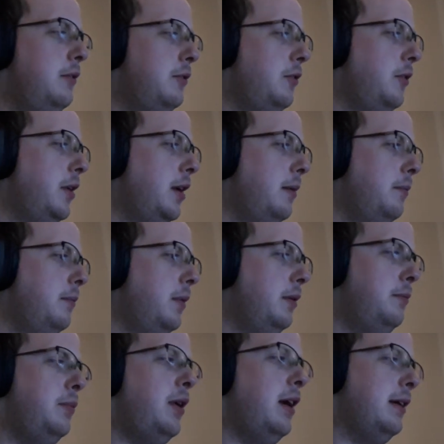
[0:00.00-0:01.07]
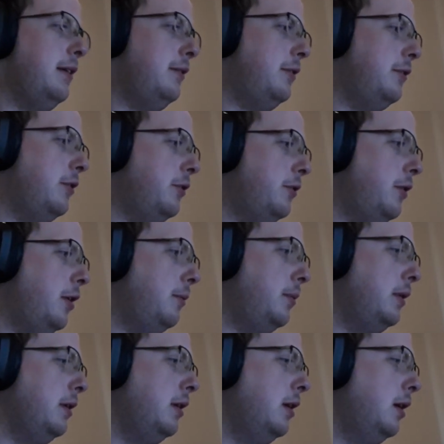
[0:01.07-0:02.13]
and screwing up. But practice is
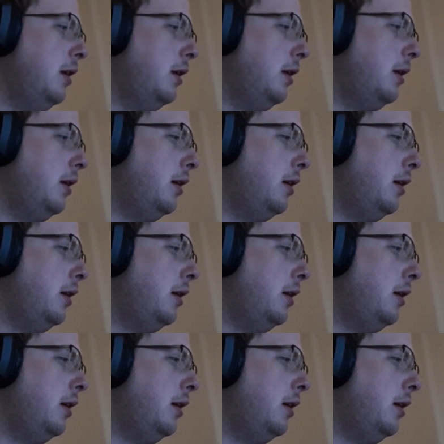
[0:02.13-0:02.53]
also helping.